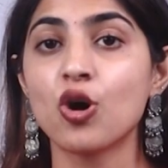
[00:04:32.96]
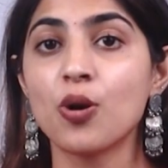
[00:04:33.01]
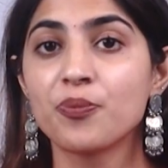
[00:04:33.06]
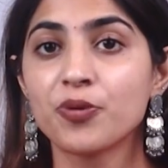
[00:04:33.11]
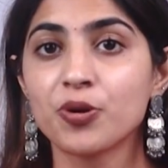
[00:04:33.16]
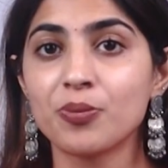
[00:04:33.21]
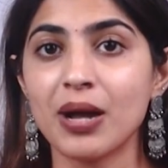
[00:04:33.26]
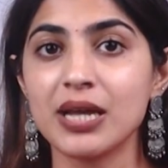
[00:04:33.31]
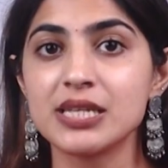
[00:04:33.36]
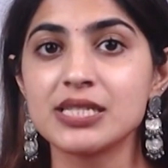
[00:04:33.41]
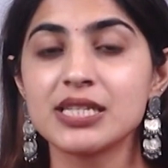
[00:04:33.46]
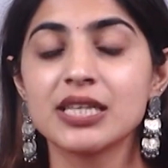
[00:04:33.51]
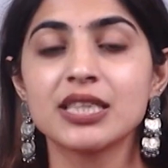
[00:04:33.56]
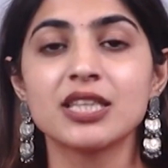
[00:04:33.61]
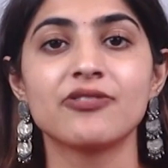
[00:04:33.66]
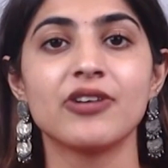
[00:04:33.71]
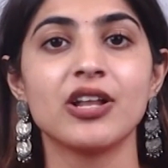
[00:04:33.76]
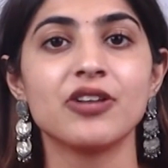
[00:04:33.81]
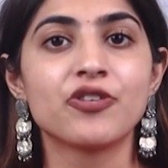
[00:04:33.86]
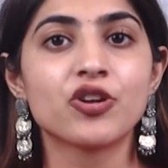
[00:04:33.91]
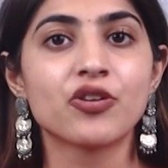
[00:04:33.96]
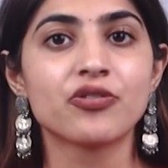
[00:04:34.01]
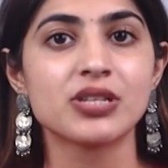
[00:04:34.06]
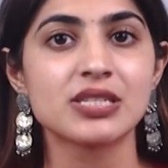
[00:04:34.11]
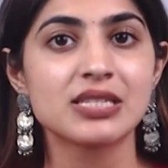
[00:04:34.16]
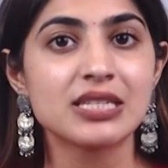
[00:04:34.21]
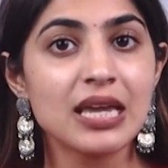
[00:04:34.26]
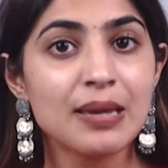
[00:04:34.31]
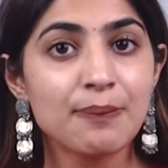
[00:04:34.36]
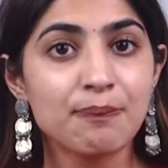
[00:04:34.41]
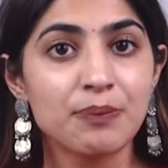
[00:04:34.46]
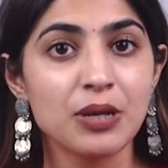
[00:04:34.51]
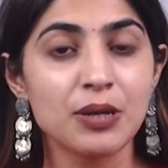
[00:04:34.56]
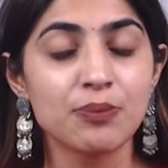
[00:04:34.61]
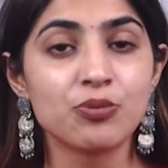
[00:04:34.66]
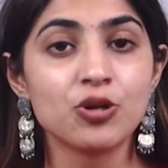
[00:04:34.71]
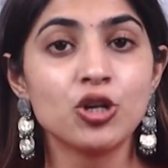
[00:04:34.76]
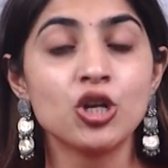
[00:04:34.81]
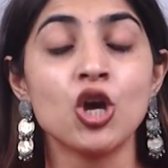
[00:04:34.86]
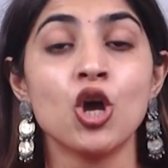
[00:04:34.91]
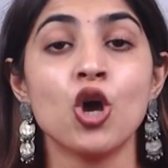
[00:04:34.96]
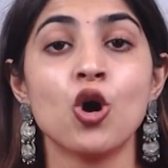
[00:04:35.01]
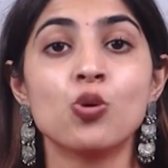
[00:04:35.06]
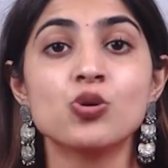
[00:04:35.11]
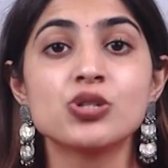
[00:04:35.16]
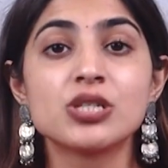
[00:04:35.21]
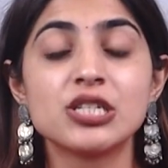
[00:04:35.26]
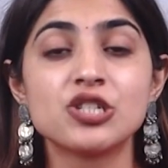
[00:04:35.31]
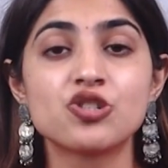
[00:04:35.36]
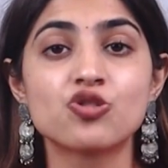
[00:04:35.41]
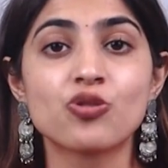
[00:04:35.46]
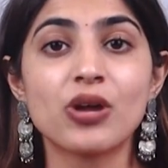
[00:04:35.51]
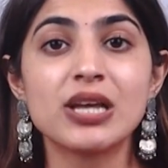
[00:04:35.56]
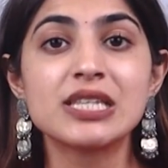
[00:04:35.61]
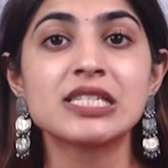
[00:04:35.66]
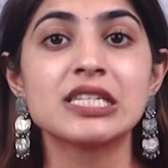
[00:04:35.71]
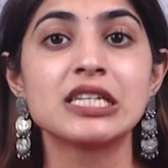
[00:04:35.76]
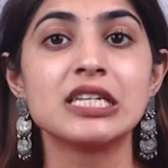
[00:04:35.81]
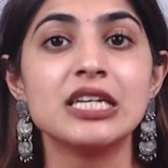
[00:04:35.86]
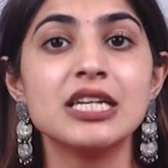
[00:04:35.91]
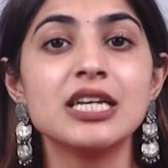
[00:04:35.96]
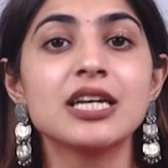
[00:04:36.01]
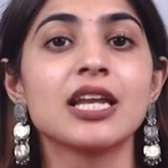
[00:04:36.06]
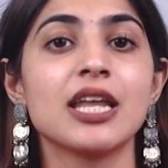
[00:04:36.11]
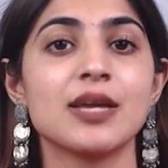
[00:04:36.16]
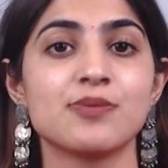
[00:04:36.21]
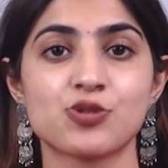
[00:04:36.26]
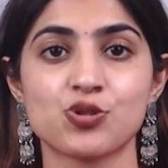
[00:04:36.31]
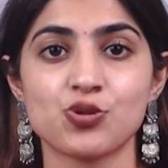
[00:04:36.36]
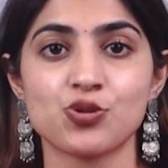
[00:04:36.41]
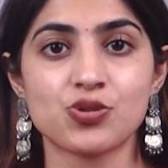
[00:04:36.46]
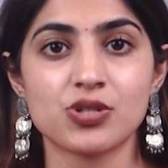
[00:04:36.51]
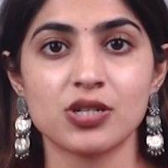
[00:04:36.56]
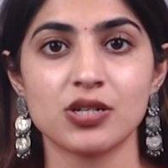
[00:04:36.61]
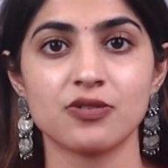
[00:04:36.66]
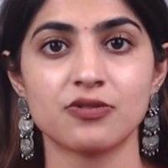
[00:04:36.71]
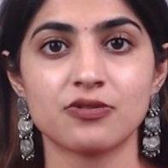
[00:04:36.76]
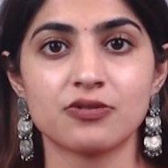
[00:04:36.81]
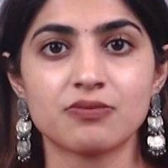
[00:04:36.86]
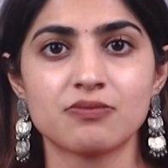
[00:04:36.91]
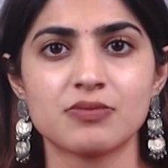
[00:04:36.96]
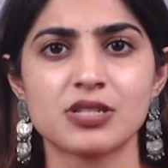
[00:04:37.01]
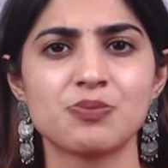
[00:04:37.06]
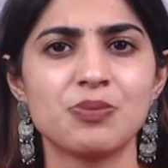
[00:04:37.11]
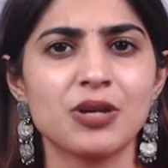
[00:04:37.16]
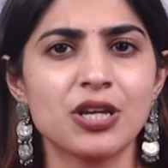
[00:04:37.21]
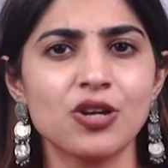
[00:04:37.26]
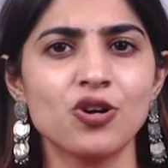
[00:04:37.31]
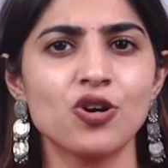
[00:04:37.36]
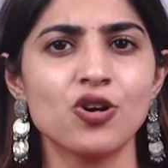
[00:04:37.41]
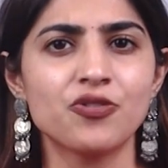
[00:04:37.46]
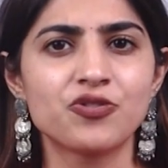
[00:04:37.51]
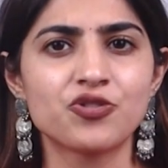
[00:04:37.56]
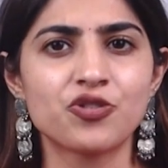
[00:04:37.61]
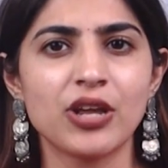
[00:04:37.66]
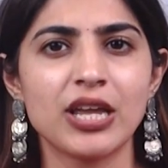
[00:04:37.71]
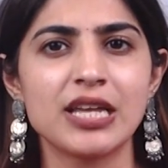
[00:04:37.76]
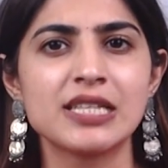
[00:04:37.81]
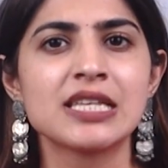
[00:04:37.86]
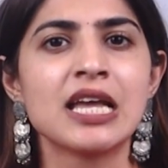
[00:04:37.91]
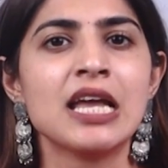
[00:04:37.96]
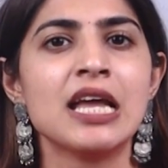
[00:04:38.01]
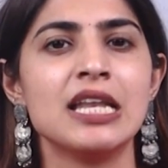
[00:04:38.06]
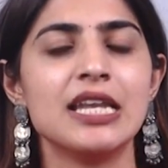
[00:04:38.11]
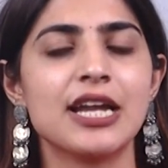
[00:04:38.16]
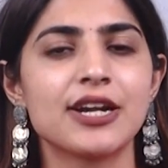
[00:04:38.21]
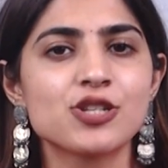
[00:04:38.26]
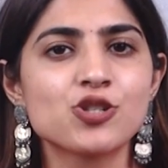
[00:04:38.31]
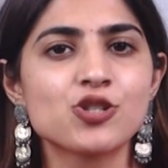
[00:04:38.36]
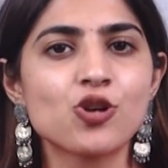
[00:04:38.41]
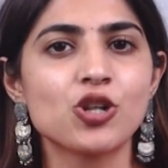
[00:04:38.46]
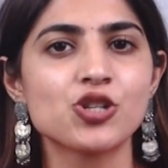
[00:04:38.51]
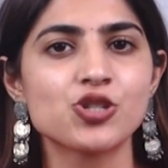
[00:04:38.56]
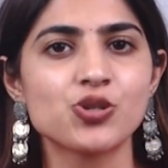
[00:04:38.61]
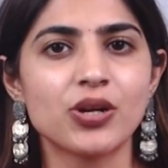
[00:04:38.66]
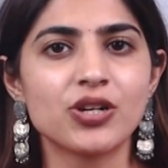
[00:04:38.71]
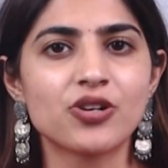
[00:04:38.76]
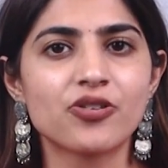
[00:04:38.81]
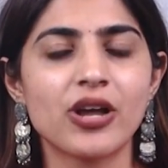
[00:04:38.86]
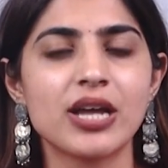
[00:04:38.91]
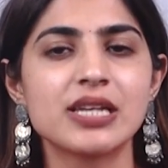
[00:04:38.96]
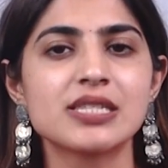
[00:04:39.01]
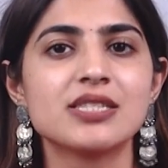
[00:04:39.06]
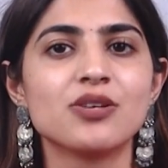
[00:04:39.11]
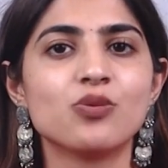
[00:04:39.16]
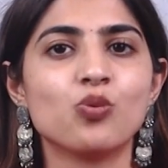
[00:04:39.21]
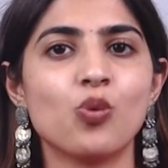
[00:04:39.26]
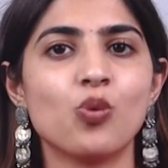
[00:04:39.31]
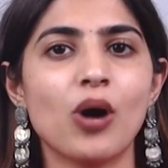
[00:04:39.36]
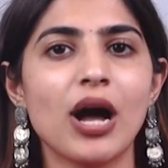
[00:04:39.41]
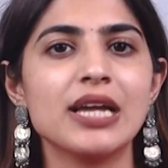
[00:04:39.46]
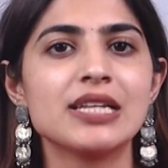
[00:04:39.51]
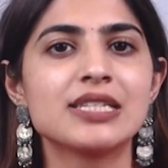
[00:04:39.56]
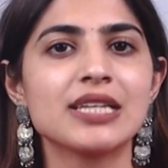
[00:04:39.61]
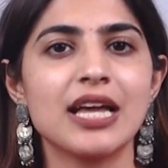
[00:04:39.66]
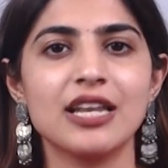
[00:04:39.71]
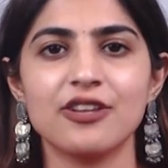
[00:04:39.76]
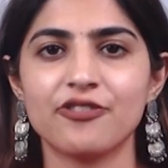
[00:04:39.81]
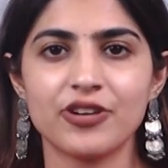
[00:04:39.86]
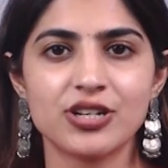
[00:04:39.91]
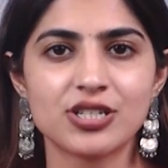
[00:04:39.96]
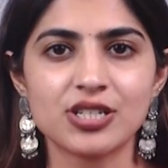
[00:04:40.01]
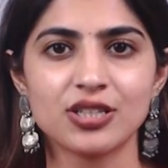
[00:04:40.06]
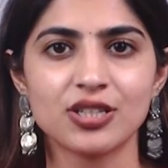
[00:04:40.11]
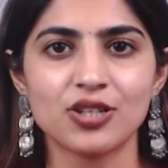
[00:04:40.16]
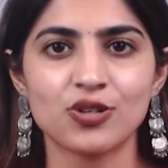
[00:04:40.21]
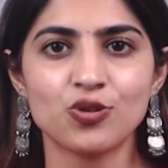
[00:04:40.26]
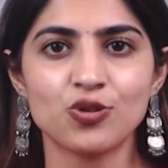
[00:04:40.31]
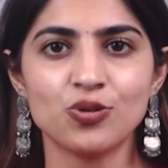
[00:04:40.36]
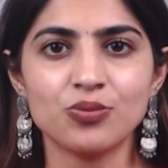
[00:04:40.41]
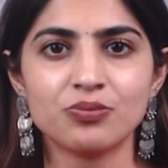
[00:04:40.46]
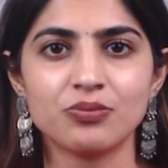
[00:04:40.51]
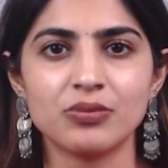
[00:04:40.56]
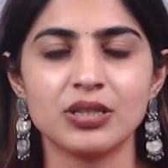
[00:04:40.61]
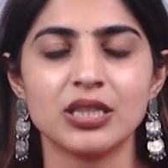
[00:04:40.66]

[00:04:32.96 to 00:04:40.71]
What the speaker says: compromising the welfare of the same people whose interest he claims to serve. Speaking of trains, let us also address the white elephant in the room,